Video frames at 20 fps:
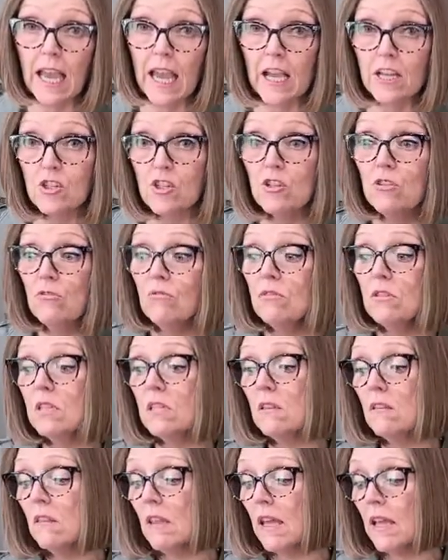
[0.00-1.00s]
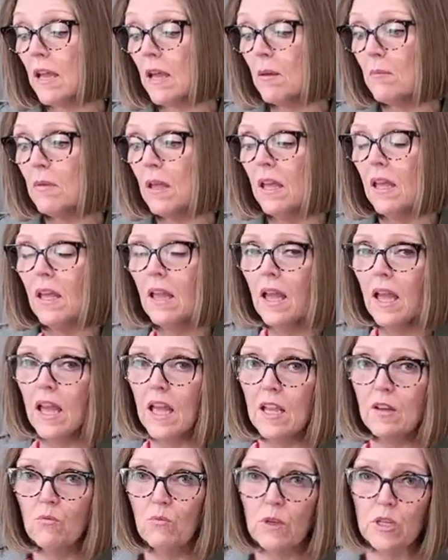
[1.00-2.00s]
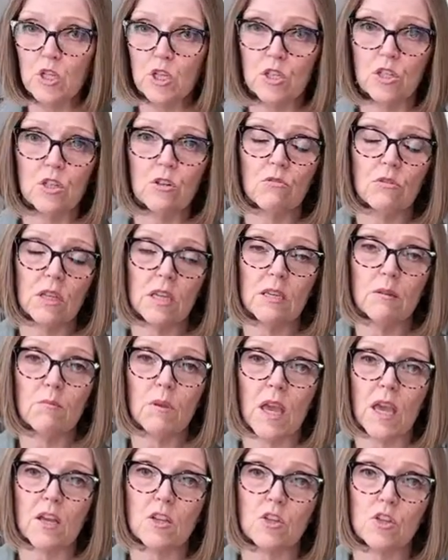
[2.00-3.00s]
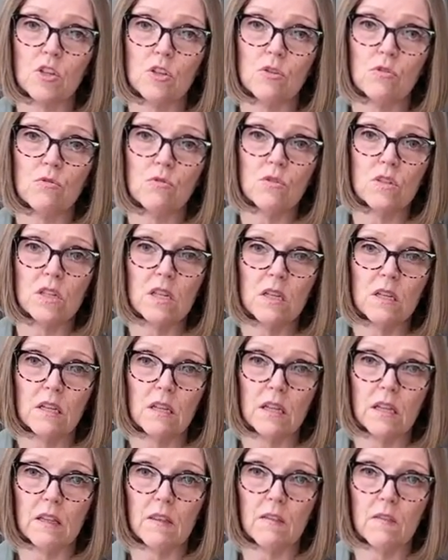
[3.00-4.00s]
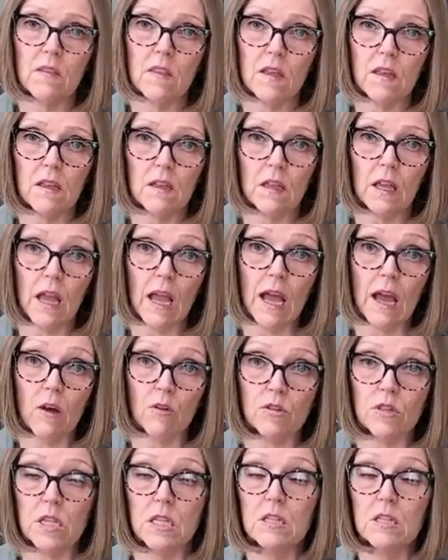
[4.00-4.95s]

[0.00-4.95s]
cashews in them, and we just don't keep cashews in the house.